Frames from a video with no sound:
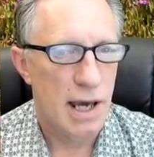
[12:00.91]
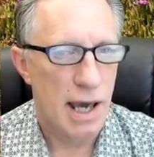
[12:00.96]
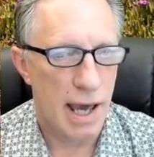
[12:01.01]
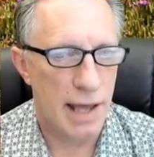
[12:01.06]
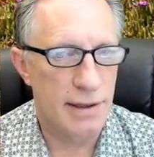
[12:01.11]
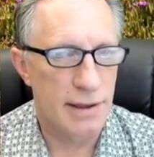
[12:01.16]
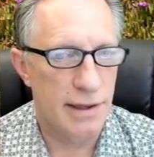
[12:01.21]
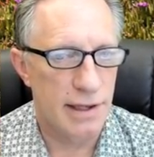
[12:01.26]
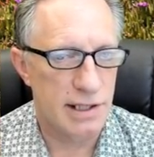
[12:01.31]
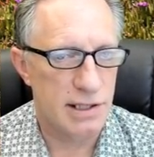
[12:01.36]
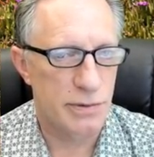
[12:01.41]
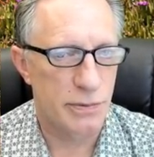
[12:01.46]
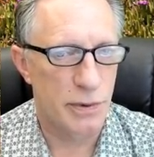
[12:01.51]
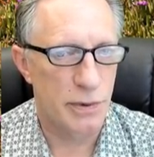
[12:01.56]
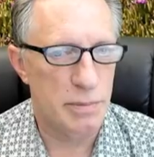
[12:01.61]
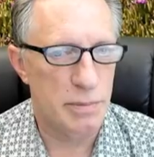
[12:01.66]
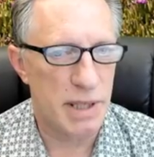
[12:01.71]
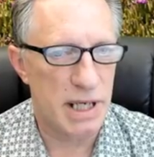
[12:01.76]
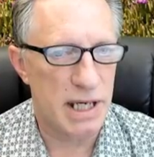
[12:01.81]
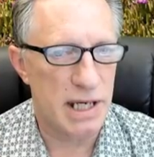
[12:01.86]
And this
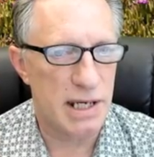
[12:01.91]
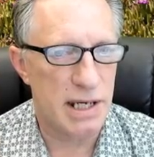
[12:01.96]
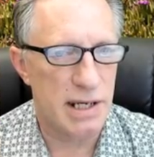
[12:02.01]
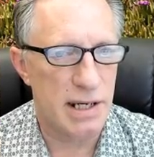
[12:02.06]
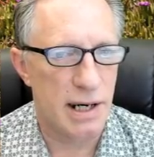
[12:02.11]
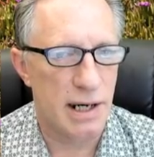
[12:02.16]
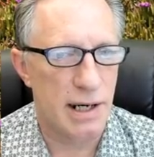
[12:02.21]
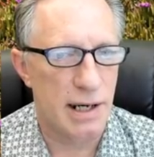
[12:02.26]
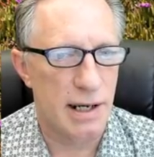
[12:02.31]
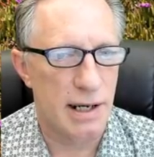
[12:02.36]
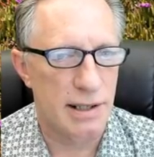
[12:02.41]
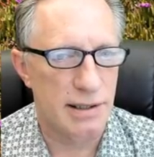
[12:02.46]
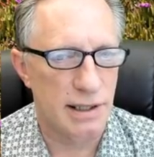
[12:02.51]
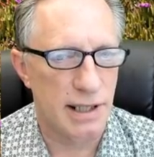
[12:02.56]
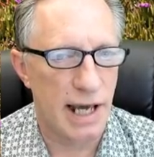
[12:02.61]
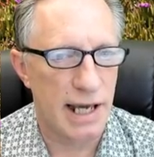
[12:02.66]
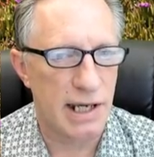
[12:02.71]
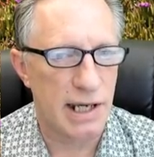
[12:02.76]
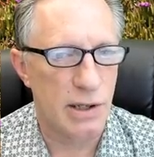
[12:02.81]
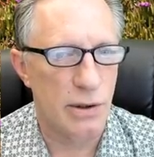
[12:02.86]
be uh, the
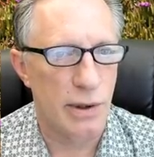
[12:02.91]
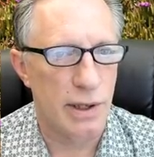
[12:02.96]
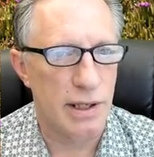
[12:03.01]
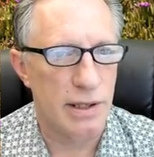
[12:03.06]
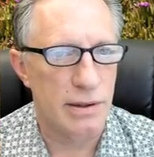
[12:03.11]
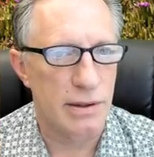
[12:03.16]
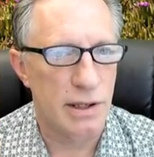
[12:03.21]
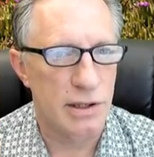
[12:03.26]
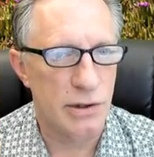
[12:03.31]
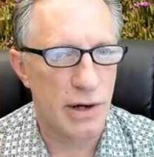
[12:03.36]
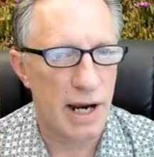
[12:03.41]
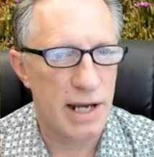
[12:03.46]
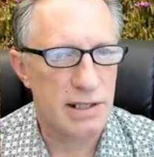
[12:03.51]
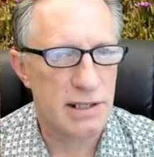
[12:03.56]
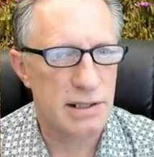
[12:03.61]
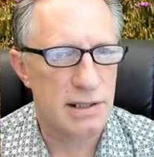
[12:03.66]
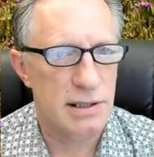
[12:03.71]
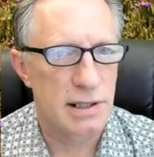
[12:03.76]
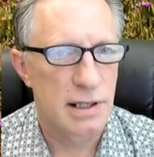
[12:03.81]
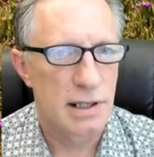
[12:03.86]
Litecoin
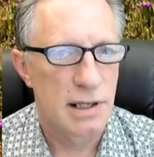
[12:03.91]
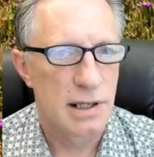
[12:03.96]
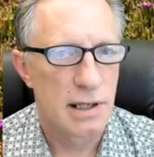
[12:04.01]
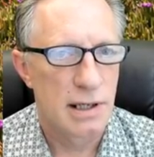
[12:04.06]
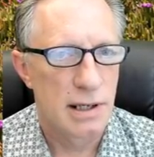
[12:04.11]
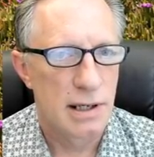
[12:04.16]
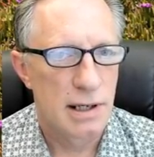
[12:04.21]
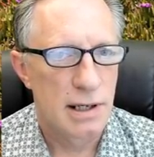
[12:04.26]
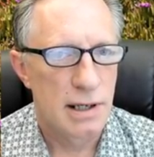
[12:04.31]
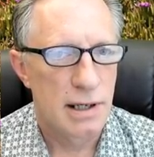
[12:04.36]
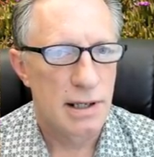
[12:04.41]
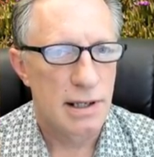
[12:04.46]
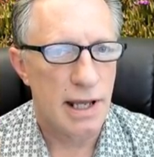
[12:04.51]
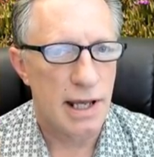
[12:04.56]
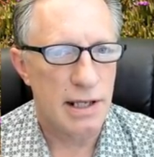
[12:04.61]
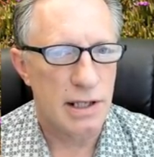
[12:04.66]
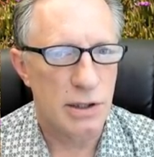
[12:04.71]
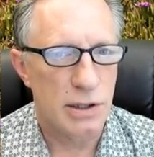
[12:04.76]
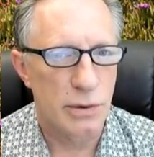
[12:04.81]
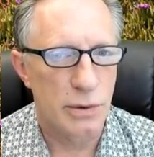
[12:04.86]
address
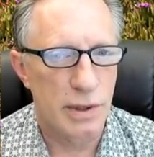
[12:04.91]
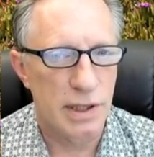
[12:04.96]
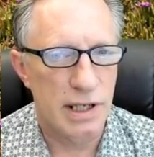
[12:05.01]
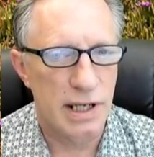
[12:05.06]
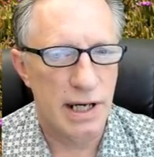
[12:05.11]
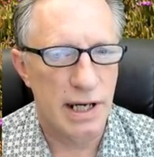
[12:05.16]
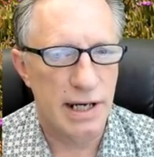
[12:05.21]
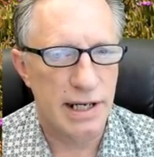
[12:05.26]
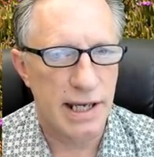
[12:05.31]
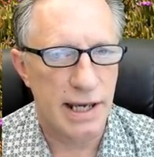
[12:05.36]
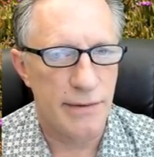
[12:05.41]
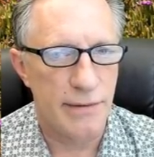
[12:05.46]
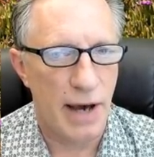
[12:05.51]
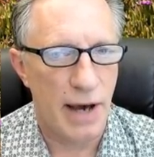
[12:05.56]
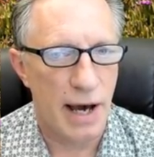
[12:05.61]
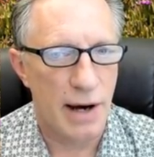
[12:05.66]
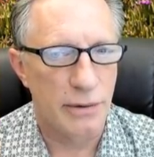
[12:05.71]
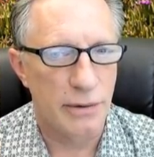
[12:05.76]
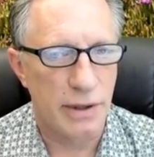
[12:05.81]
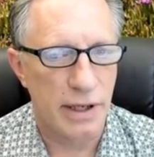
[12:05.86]
that you would uh, give
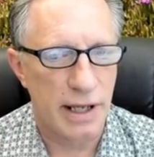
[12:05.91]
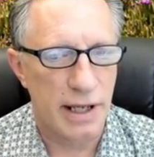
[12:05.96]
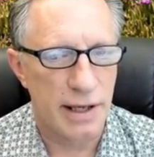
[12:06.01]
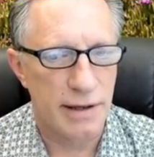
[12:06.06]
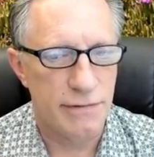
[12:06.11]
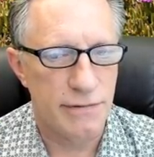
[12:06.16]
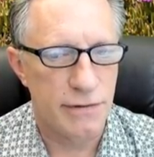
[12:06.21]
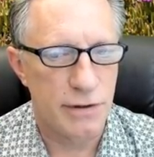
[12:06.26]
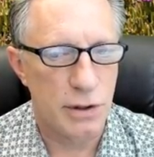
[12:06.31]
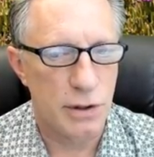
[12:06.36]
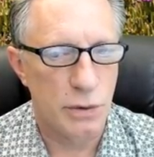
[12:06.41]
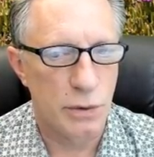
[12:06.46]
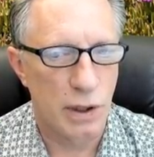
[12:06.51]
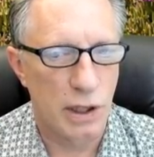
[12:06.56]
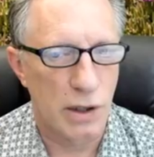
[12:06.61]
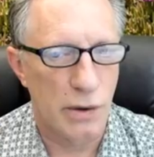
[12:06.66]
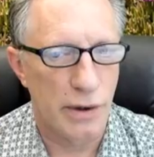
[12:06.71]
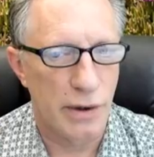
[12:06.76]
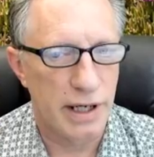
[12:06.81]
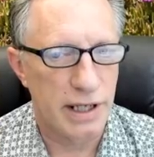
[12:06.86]
out if you
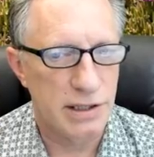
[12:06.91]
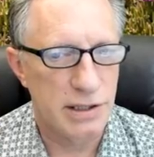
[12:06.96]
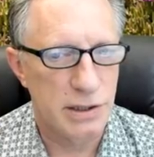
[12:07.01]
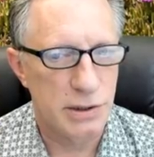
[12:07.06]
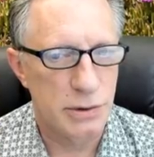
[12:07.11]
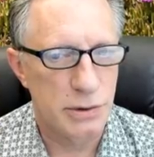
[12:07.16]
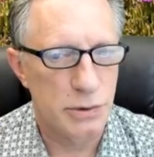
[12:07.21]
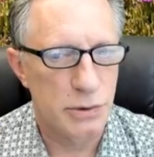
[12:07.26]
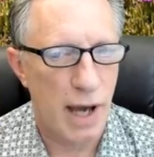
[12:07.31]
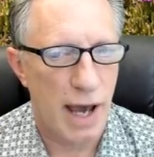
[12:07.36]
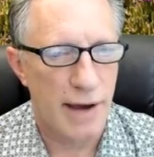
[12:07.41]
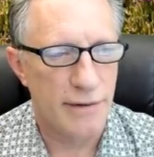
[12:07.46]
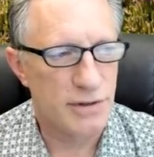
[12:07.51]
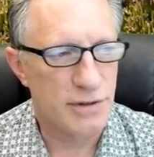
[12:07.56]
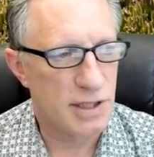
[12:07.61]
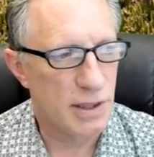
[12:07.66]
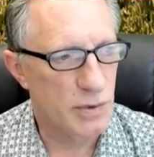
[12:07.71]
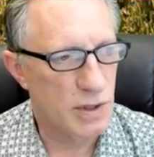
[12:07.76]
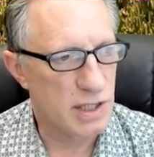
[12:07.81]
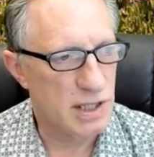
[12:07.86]
were going to have
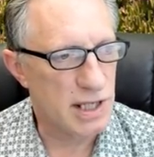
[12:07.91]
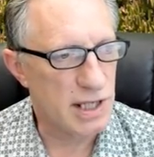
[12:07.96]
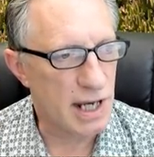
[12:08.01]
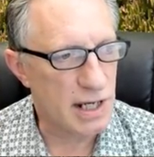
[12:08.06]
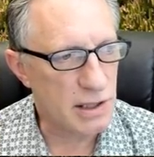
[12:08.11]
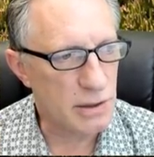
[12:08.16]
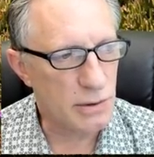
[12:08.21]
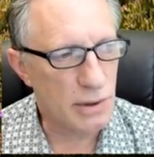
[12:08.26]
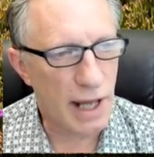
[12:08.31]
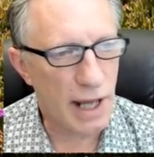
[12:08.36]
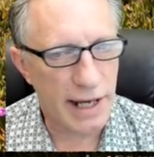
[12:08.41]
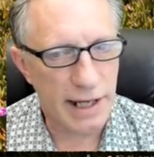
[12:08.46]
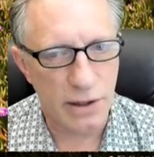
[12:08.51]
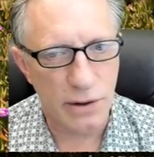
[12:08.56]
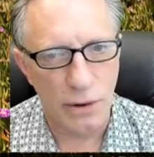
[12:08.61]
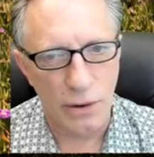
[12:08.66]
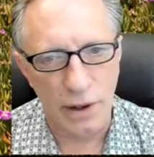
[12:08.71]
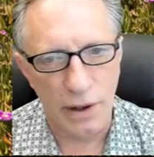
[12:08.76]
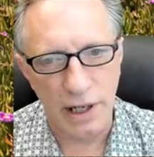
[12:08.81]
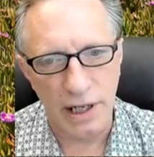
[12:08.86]
someone send you
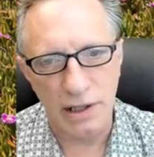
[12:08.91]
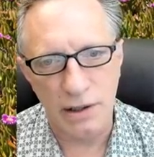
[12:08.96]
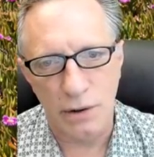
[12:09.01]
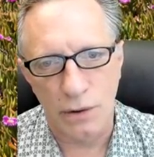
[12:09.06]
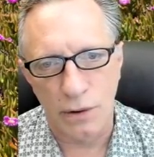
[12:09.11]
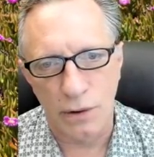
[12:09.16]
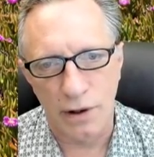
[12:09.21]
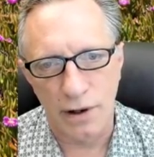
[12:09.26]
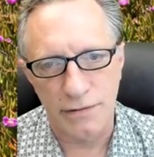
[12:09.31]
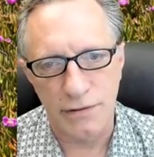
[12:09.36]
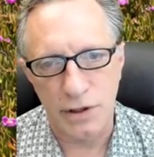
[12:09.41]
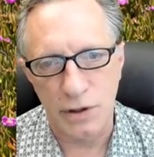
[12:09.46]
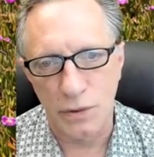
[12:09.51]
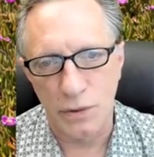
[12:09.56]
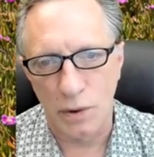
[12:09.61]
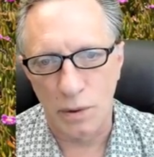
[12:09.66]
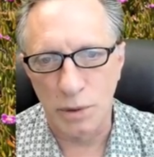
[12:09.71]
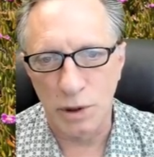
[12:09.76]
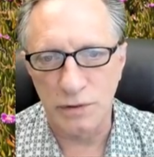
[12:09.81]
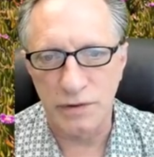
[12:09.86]
Litecoin or if you
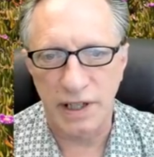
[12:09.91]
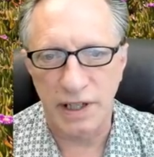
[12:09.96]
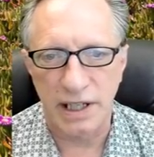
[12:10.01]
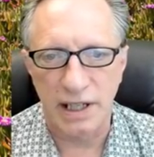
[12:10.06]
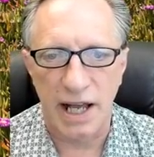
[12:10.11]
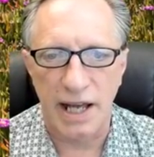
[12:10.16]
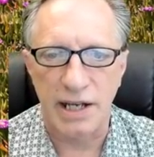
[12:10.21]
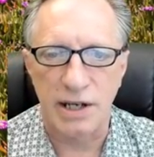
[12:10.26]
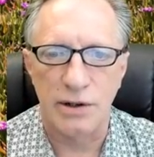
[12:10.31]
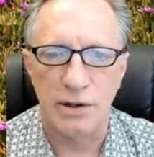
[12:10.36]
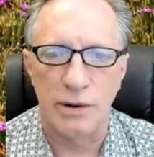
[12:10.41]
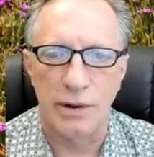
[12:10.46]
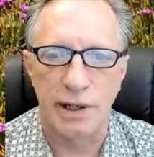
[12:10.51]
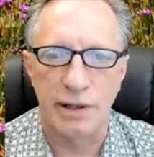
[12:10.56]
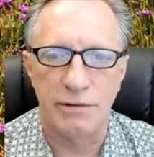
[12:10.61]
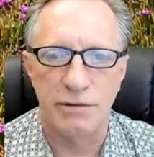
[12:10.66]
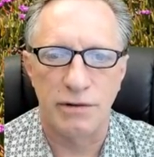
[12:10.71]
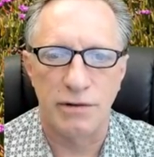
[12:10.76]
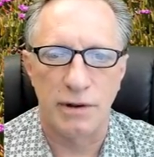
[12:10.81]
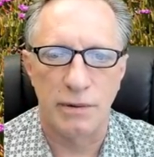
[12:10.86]
were moving
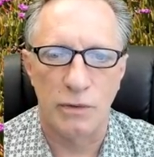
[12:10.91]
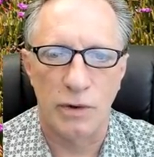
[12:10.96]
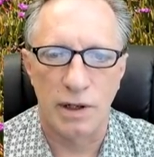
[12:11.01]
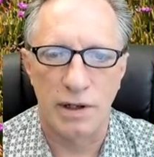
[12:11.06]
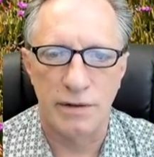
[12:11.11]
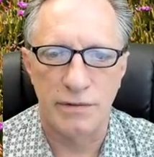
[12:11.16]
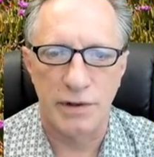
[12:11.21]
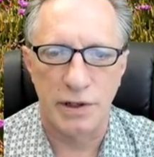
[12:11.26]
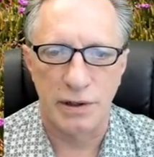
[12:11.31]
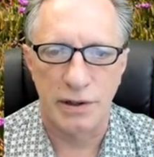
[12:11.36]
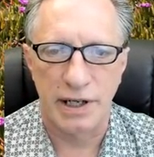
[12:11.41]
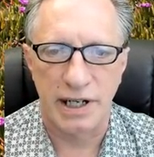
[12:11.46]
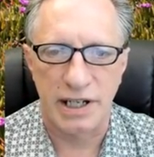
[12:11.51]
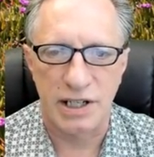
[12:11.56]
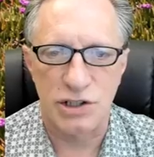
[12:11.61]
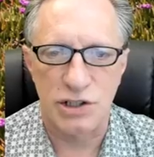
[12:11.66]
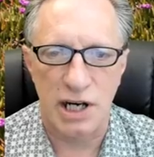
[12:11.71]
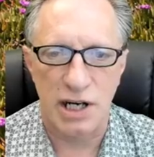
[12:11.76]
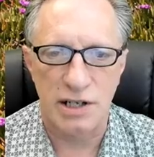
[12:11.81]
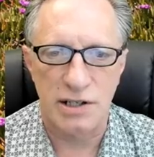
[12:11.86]
Litecoin from one of your
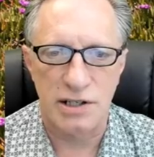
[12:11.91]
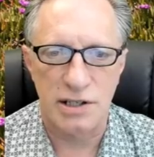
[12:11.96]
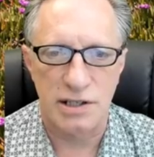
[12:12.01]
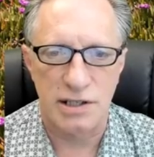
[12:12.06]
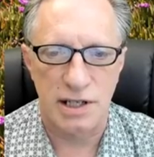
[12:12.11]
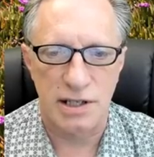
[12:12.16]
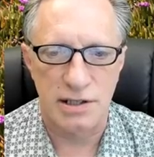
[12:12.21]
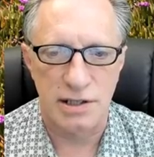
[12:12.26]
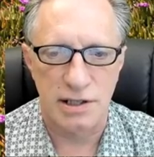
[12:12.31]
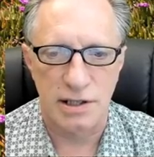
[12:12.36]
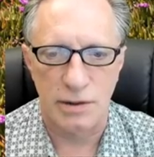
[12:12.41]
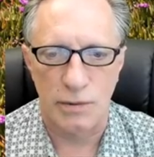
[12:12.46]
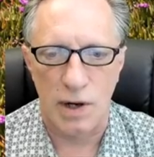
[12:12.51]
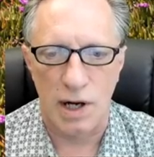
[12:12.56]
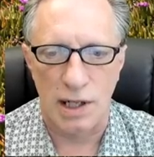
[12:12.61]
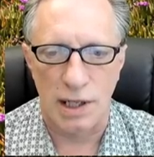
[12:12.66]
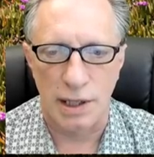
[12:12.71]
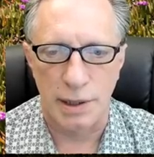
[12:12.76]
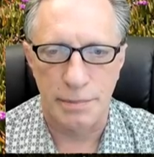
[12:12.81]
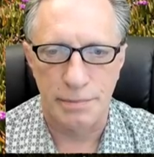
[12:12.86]
exchanges into the
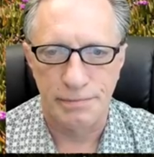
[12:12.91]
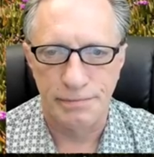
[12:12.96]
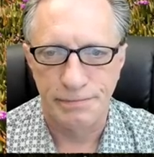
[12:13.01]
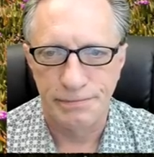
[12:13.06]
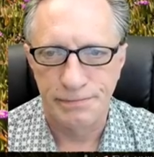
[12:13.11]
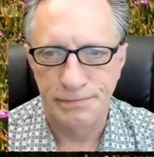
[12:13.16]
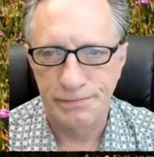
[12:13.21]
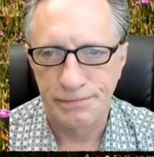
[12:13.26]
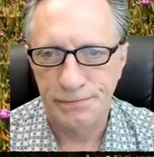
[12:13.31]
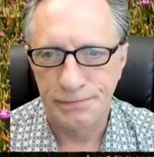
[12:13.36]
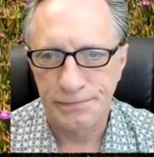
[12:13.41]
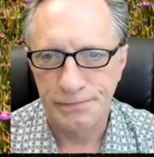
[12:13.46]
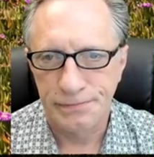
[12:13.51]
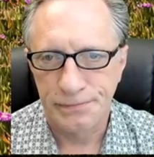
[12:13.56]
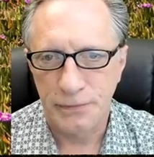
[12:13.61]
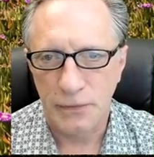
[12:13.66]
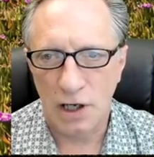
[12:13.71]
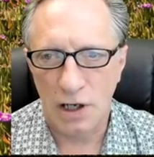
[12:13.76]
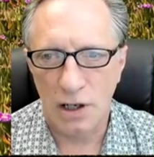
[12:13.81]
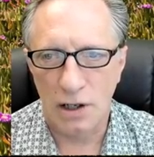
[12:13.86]
wallet.
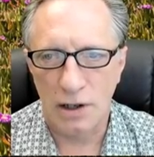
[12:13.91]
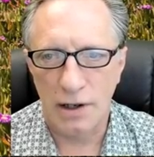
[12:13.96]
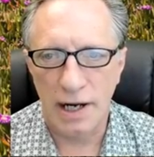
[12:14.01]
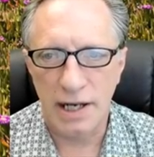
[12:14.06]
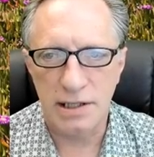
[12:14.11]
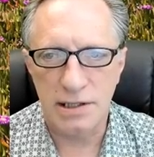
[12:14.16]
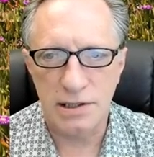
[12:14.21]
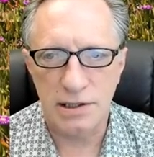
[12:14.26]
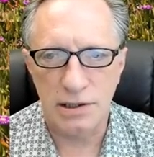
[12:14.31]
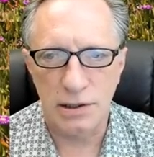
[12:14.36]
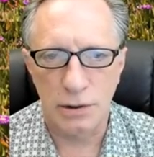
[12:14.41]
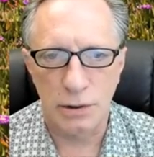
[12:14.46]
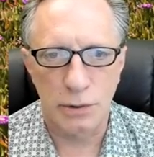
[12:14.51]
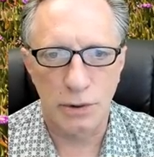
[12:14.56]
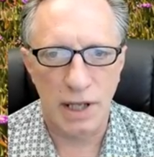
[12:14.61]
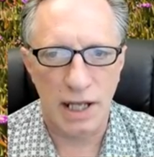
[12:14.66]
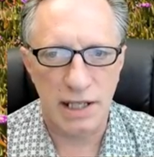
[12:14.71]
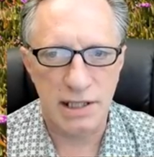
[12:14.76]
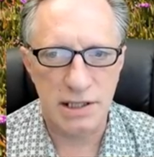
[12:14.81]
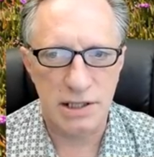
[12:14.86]
All right, so
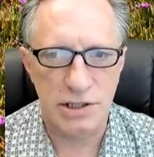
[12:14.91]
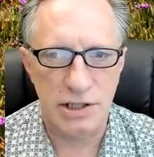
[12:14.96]
let's